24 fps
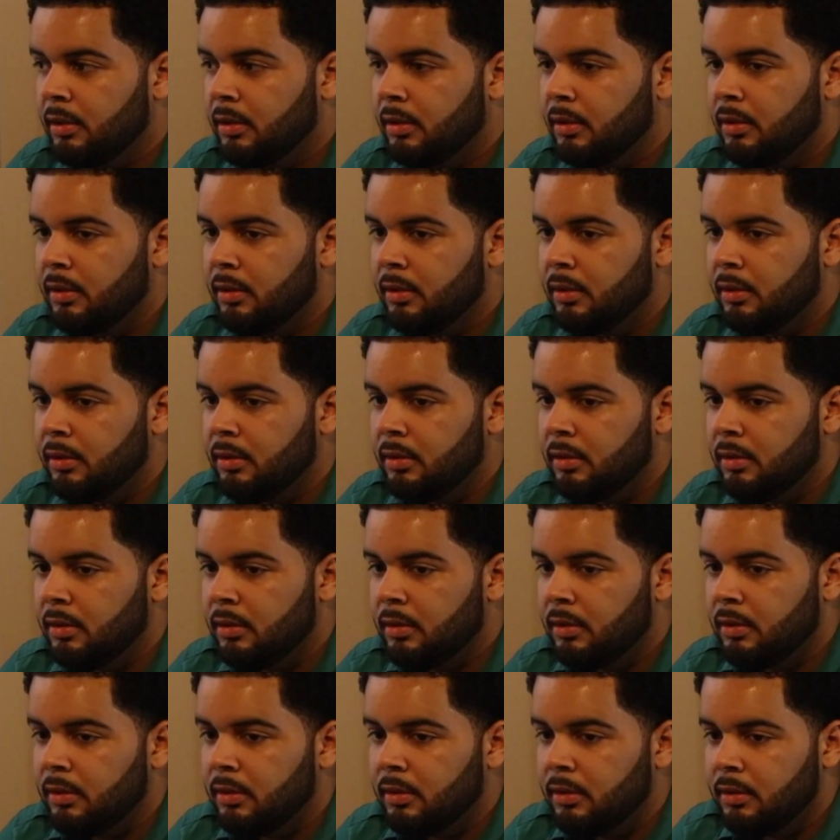Well, uh,
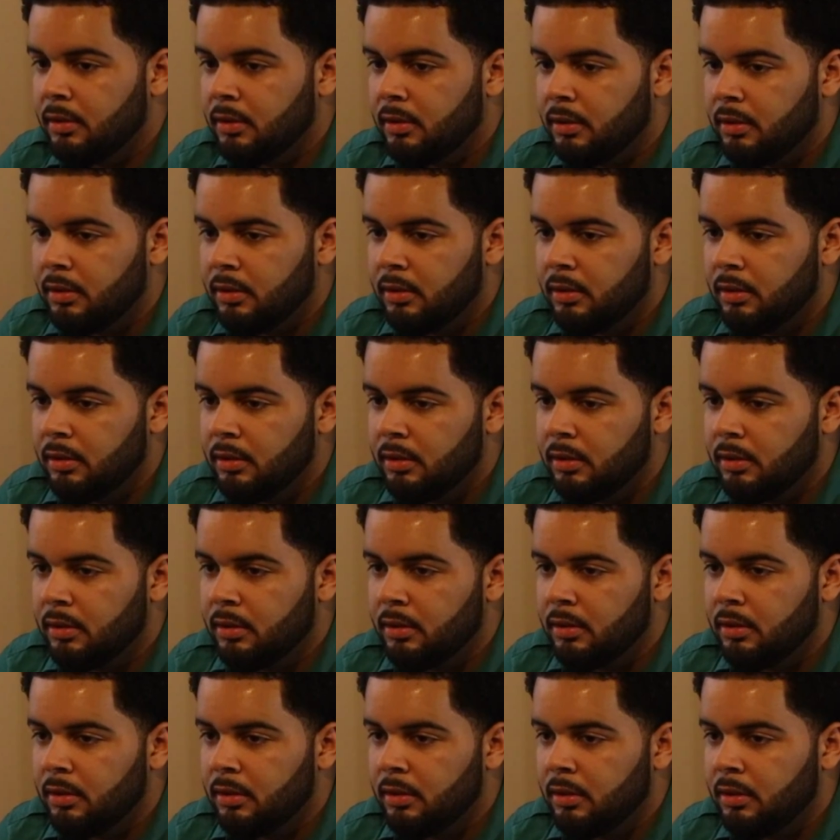what did she
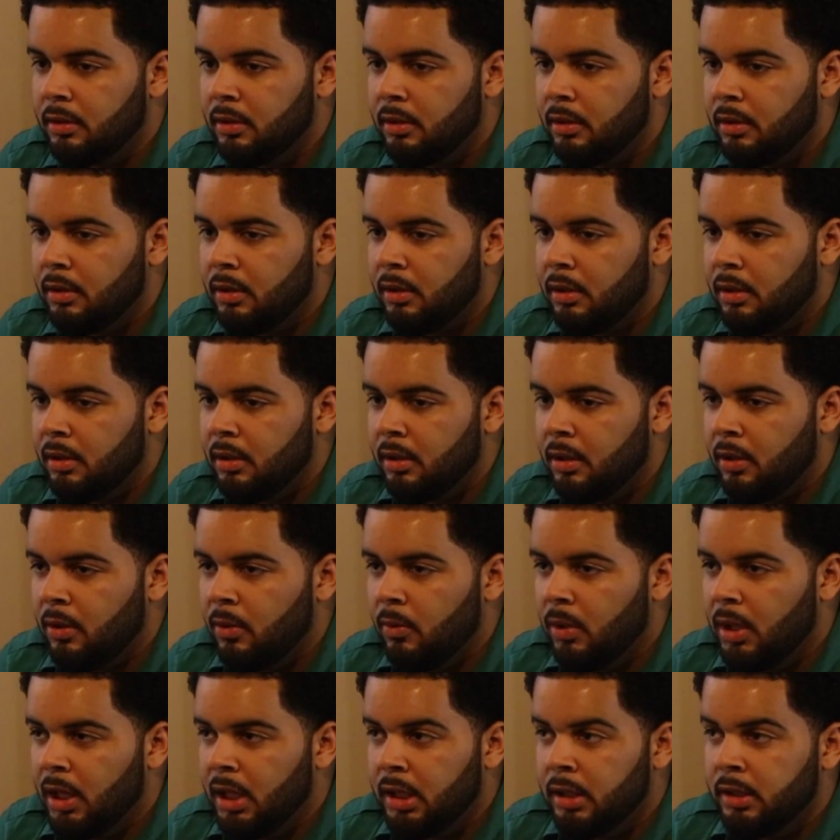say?
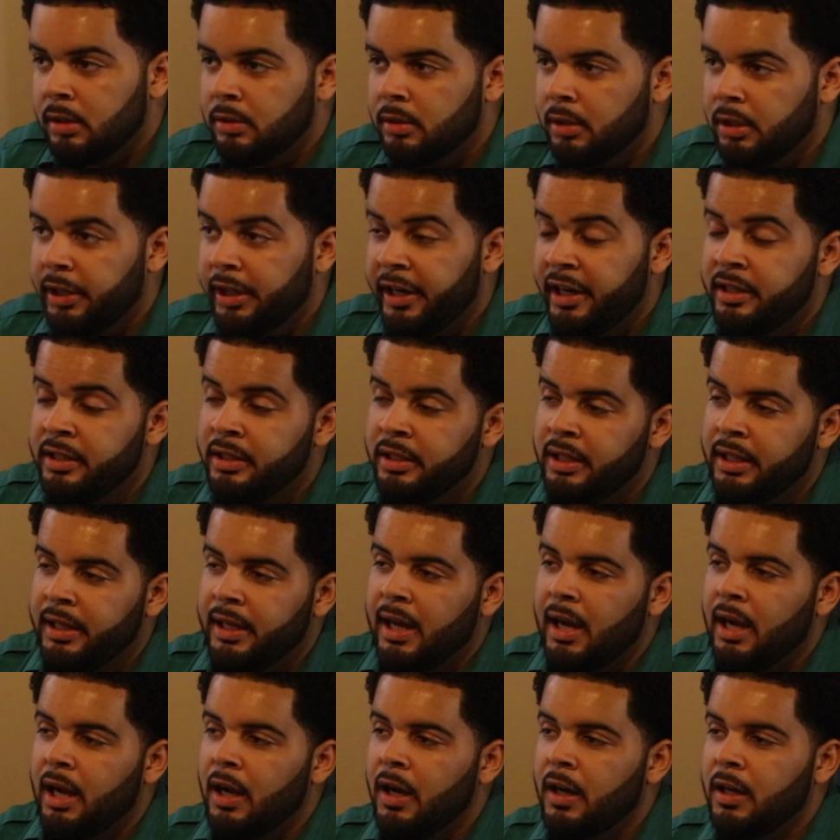Well, her
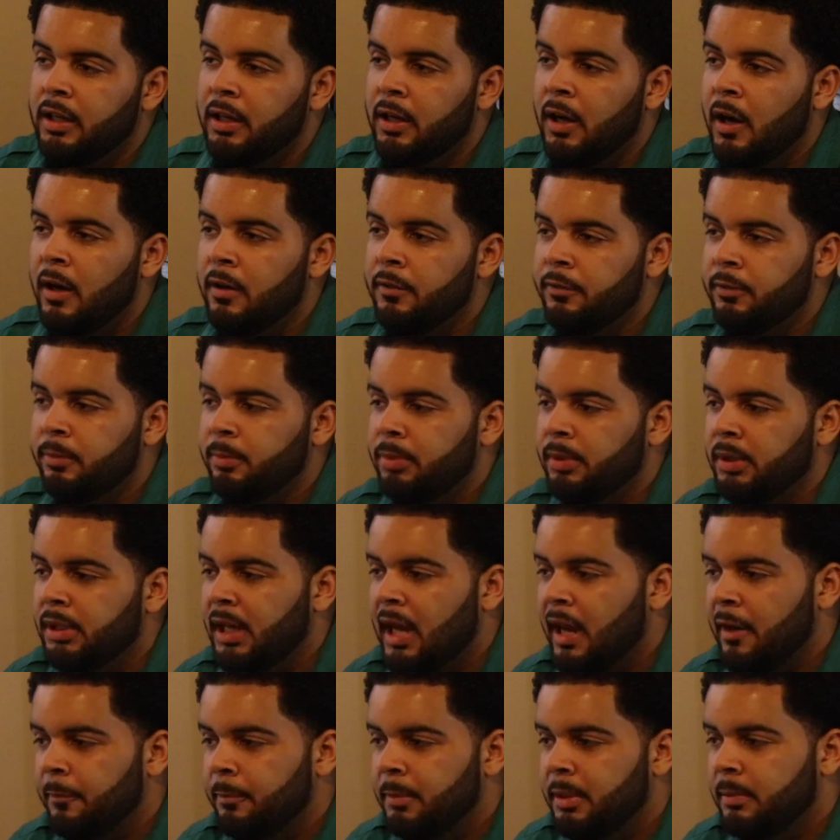internet got cut off,
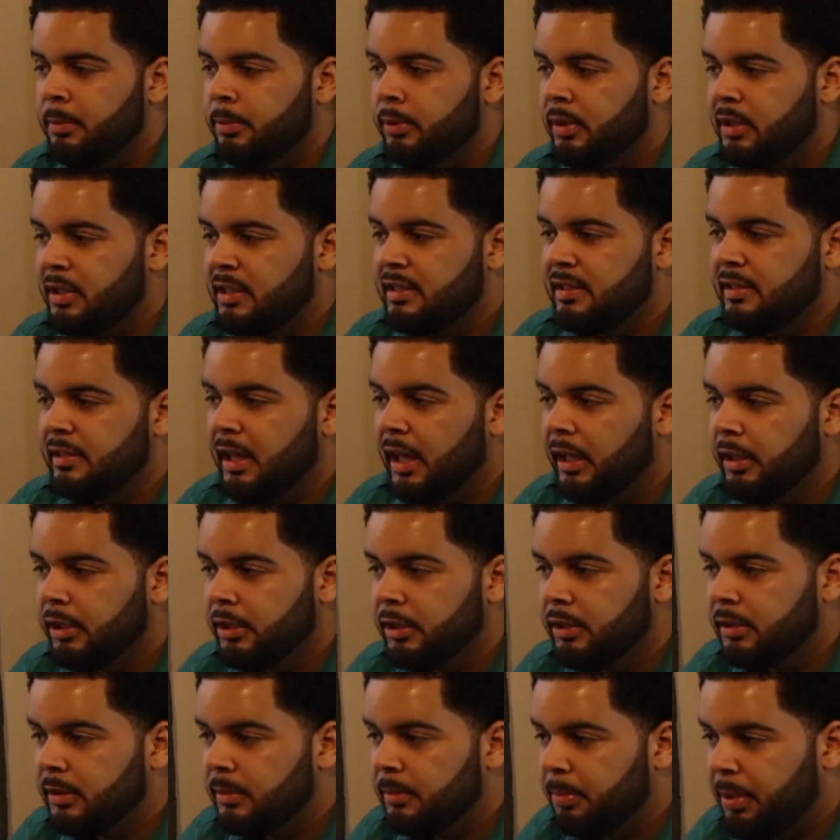but I've been pretty
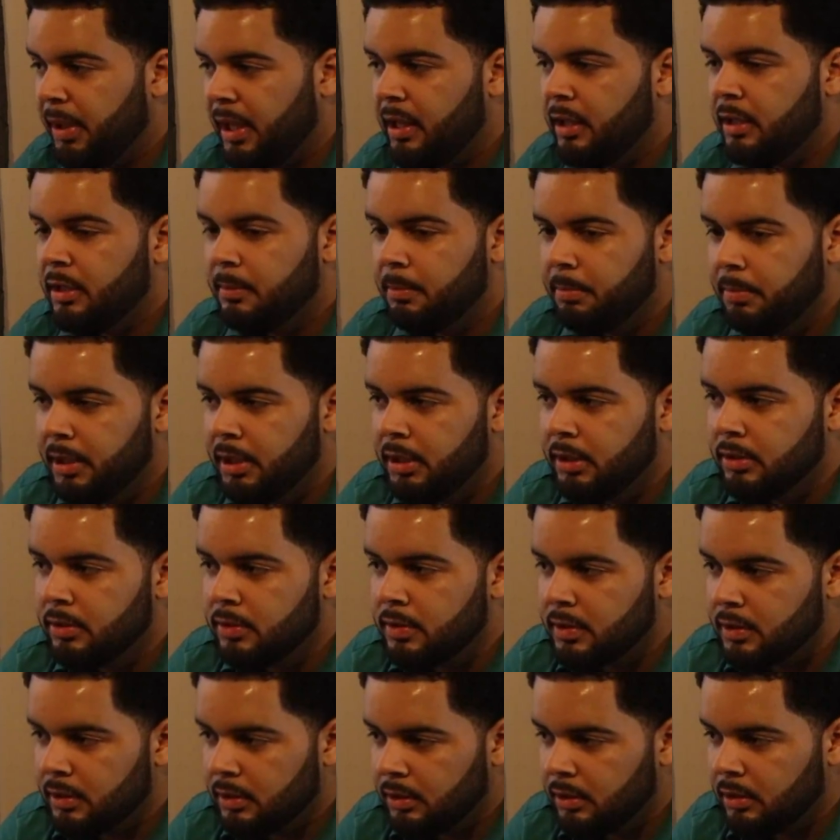stellar paying the
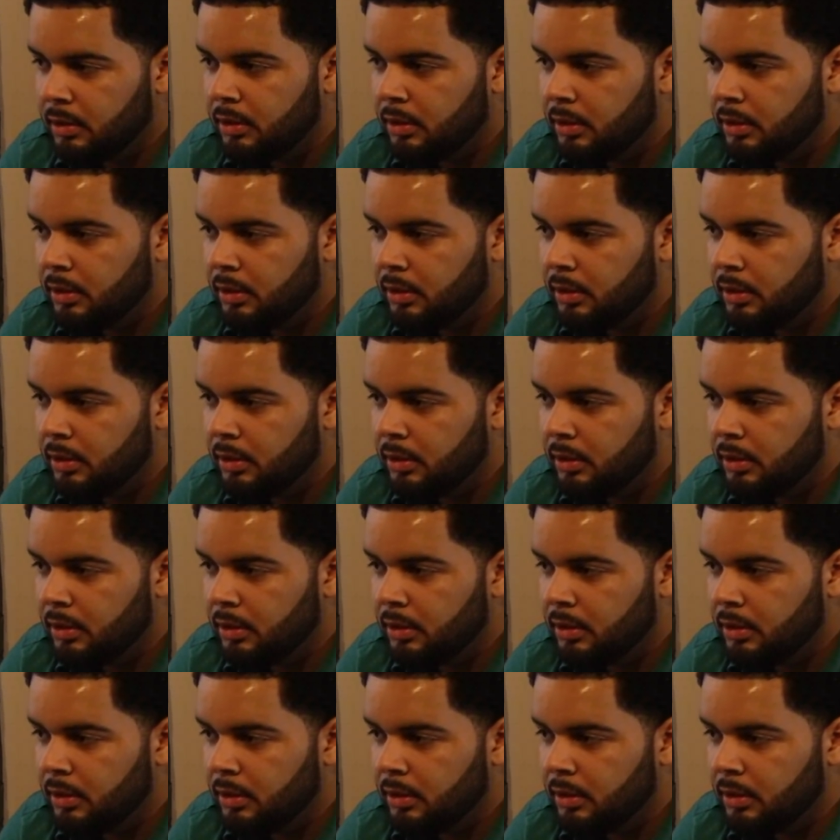bills.